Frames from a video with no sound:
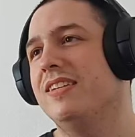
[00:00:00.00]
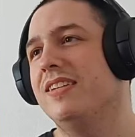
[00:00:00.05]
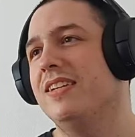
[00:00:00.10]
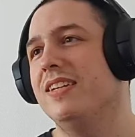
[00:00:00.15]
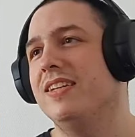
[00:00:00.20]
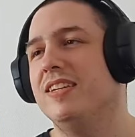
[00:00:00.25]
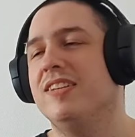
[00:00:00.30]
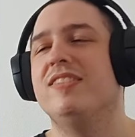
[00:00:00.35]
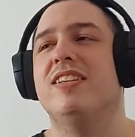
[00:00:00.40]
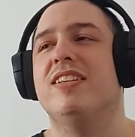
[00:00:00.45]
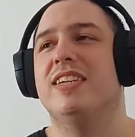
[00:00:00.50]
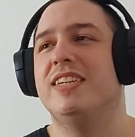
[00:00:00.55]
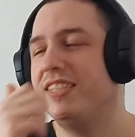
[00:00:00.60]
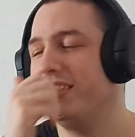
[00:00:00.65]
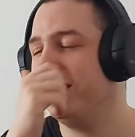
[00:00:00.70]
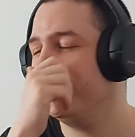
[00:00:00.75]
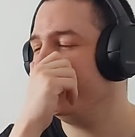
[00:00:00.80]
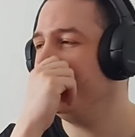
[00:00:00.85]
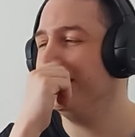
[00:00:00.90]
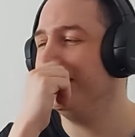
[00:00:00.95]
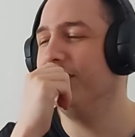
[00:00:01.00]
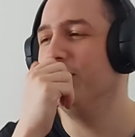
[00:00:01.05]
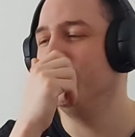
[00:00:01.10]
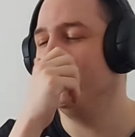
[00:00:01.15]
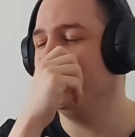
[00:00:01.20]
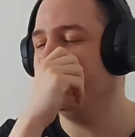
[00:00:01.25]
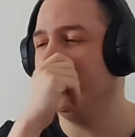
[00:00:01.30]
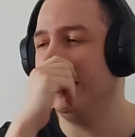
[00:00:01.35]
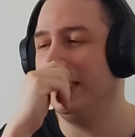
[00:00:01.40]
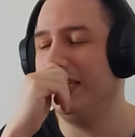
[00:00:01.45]
It's like, you
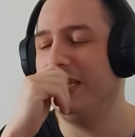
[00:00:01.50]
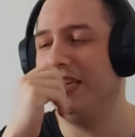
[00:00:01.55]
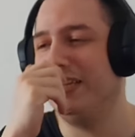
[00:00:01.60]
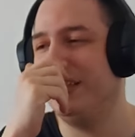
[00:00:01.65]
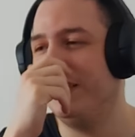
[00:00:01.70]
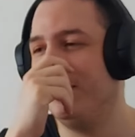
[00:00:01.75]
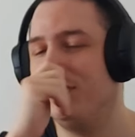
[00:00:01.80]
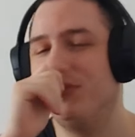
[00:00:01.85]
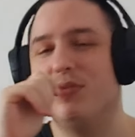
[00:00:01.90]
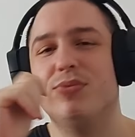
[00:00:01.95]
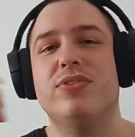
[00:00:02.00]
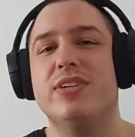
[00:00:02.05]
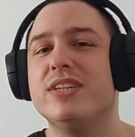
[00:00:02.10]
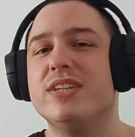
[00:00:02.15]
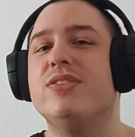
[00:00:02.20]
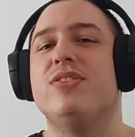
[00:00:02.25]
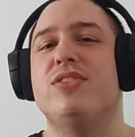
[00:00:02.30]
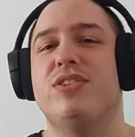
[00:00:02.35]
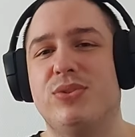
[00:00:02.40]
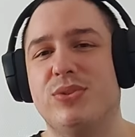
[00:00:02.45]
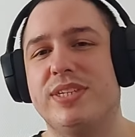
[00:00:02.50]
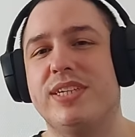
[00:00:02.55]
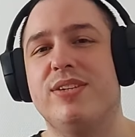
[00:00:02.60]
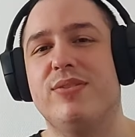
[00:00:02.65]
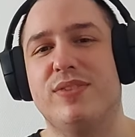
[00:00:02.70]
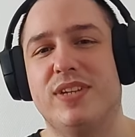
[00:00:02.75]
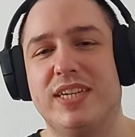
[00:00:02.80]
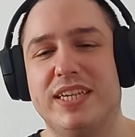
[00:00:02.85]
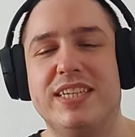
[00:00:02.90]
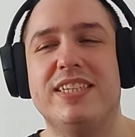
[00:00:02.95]
know, uh, if you've read the story
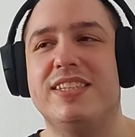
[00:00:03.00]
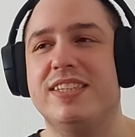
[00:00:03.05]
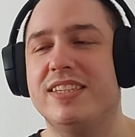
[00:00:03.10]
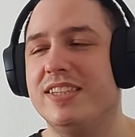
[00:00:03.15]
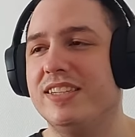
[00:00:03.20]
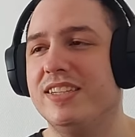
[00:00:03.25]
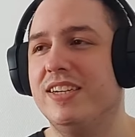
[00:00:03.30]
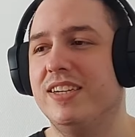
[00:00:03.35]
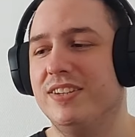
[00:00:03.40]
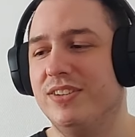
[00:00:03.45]
of like uh,